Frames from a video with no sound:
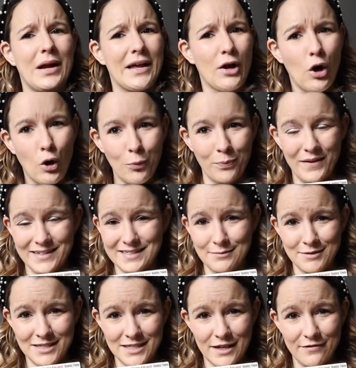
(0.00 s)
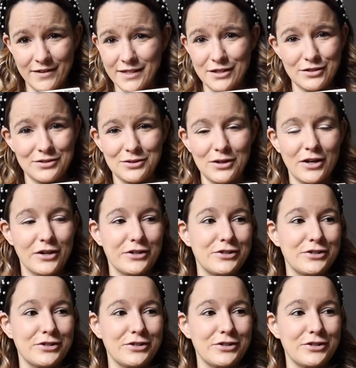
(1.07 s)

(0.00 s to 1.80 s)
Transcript: I hope that some of the stuff in here is no longer